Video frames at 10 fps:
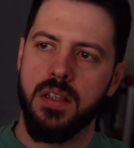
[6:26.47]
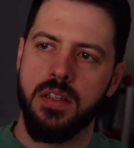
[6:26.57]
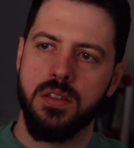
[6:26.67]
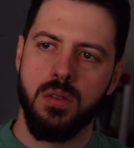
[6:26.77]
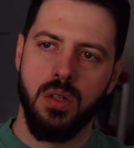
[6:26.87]

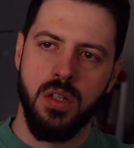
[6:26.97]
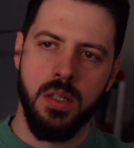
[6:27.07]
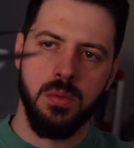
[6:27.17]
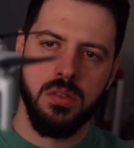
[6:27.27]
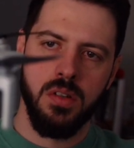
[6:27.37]
this will
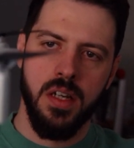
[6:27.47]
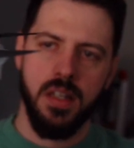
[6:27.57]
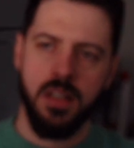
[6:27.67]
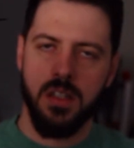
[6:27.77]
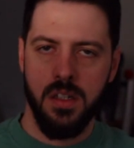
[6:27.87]
keep straight
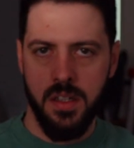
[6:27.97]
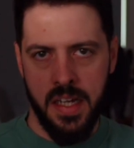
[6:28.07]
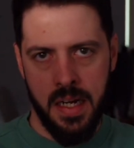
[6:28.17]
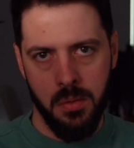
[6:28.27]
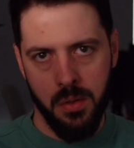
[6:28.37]
and the
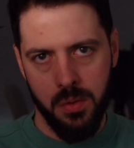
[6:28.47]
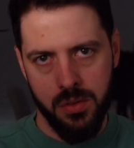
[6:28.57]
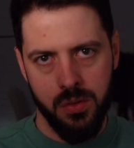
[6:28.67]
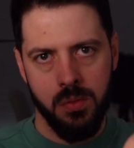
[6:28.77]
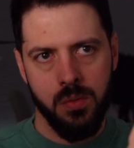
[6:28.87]
camera will
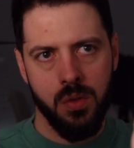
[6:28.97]
do